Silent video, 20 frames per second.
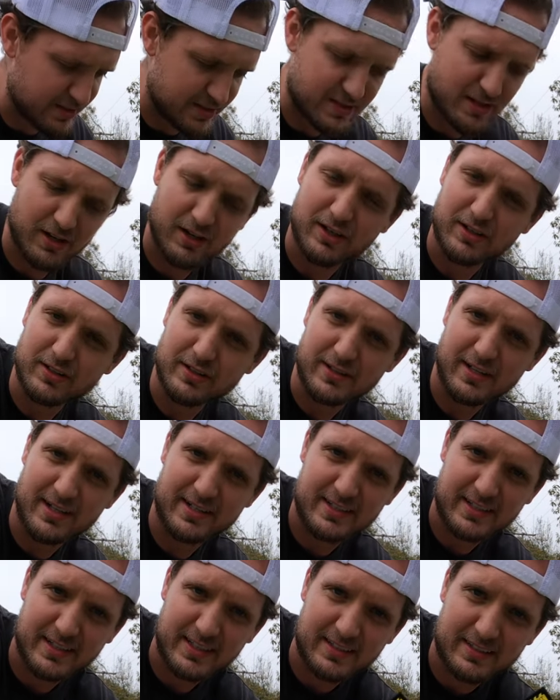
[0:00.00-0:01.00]
you saw earlier, I
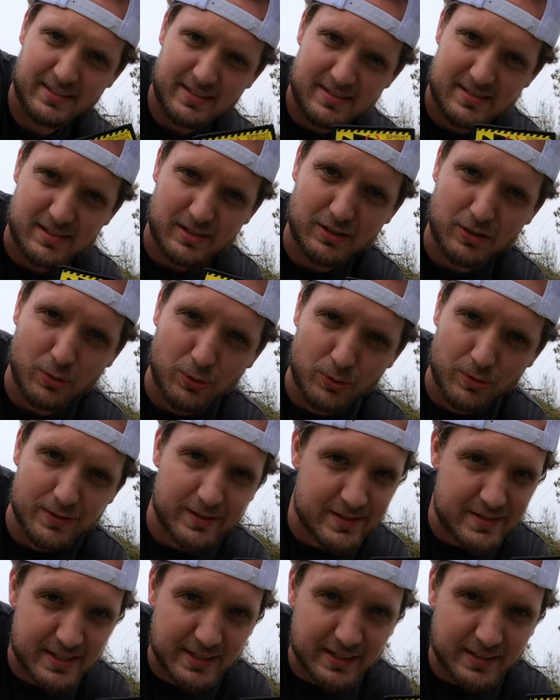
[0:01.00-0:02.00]
did get this
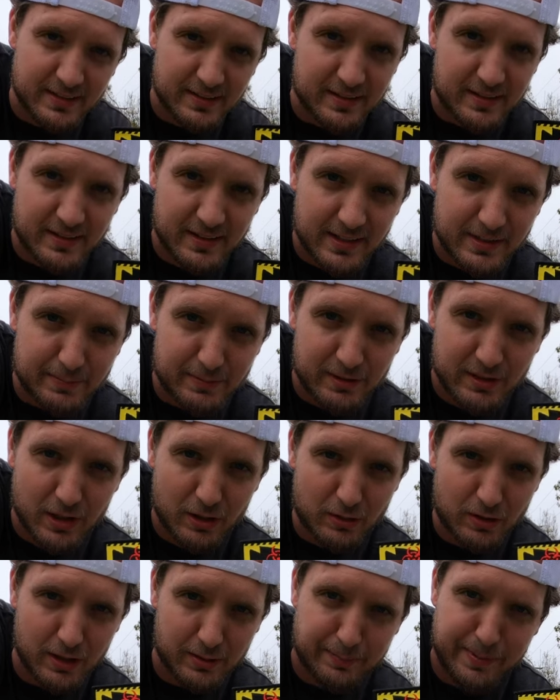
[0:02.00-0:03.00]
quarantine themed
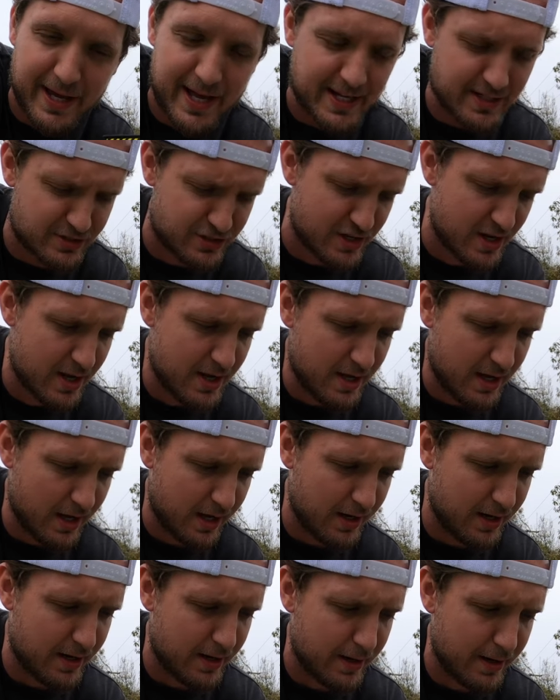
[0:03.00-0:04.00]
GORUCK patch,
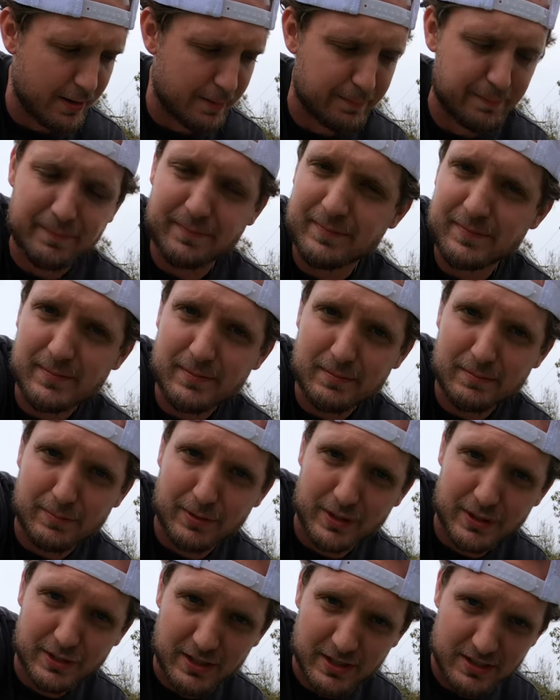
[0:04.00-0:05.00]

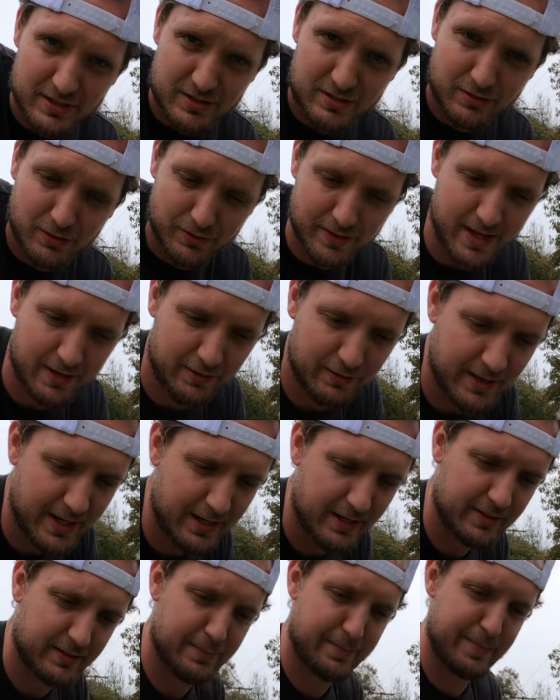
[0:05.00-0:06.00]
but you can just throw that right on the